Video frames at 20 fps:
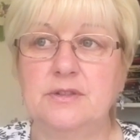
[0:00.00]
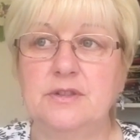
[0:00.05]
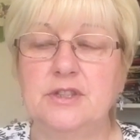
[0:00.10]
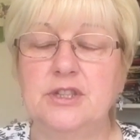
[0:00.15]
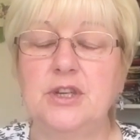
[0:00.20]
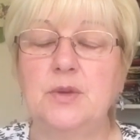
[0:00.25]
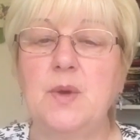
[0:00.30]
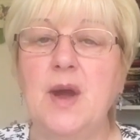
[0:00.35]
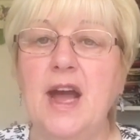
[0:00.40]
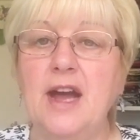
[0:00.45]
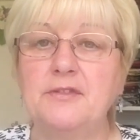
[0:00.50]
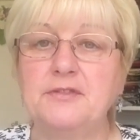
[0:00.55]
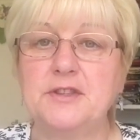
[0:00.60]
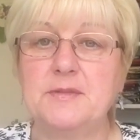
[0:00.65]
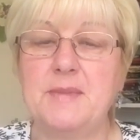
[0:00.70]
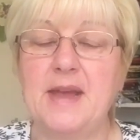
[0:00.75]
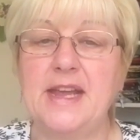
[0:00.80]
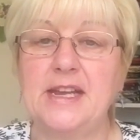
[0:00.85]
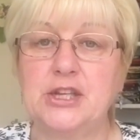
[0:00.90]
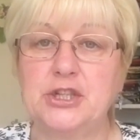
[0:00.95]
You have to
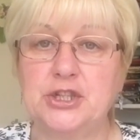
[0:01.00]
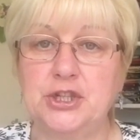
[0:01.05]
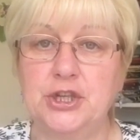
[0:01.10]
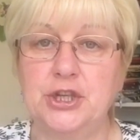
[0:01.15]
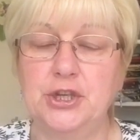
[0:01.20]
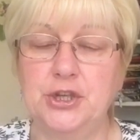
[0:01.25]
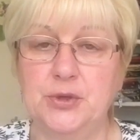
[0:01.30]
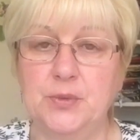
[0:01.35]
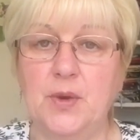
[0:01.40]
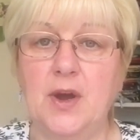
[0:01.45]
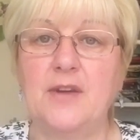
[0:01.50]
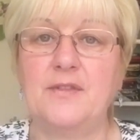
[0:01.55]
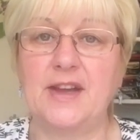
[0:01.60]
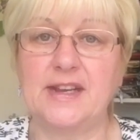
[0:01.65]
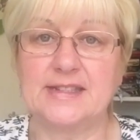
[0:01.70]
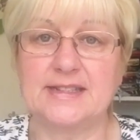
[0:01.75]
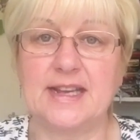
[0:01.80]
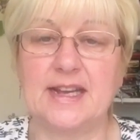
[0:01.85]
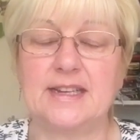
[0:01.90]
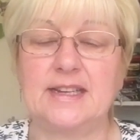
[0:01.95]
make two of
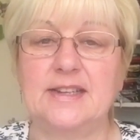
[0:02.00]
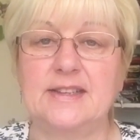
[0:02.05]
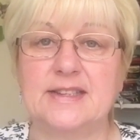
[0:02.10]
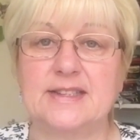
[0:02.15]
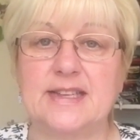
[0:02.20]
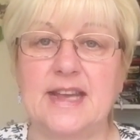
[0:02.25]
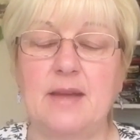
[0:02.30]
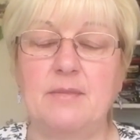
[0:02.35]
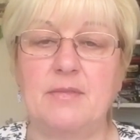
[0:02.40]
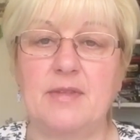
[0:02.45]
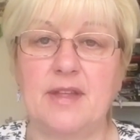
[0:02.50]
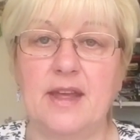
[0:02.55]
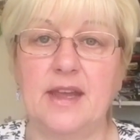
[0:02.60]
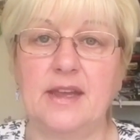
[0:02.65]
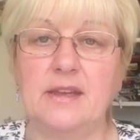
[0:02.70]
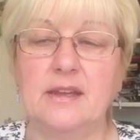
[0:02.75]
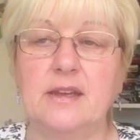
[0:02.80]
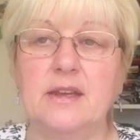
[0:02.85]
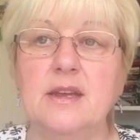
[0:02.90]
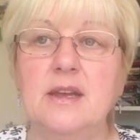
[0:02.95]
exactly the same
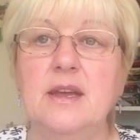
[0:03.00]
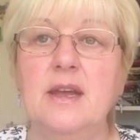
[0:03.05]
thing,